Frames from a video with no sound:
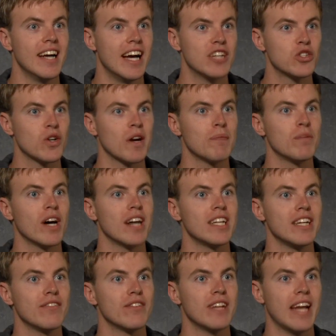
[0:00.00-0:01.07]
And so I'm
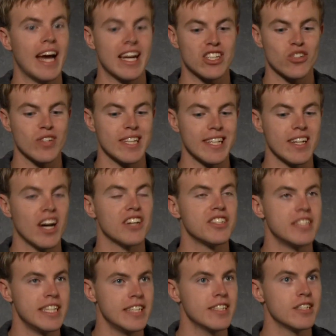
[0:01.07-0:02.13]
not even actually
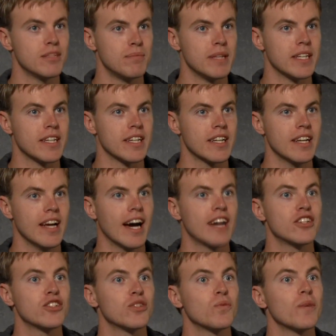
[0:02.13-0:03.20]
lost in the speaking,
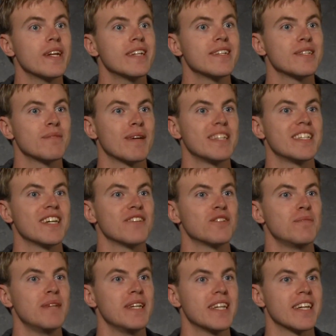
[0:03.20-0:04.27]
I just witness myself
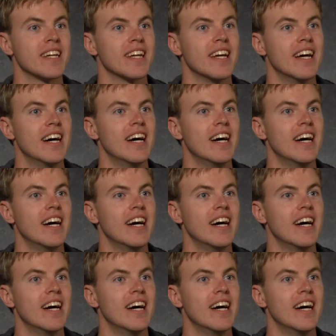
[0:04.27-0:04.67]
speaking.